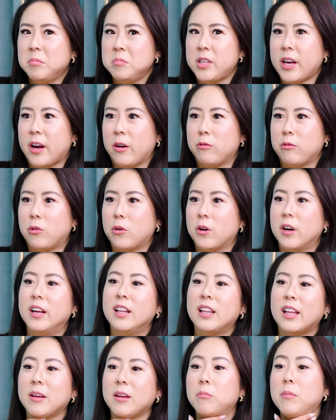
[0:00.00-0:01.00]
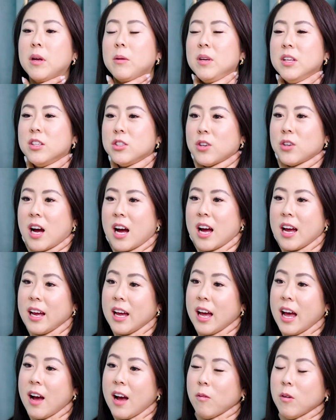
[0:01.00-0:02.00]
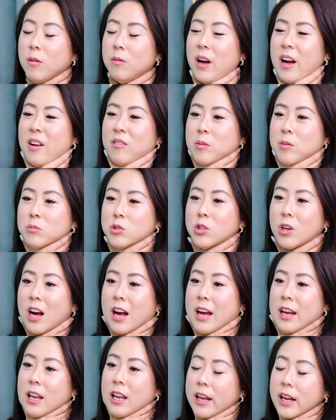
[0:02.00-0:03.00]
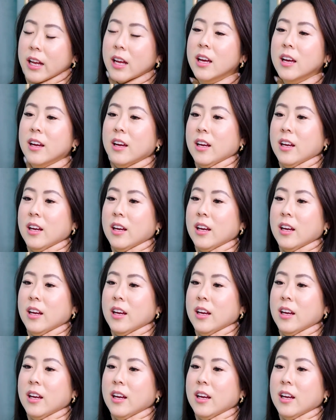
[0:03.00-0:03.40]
down for it, like maybe have him try like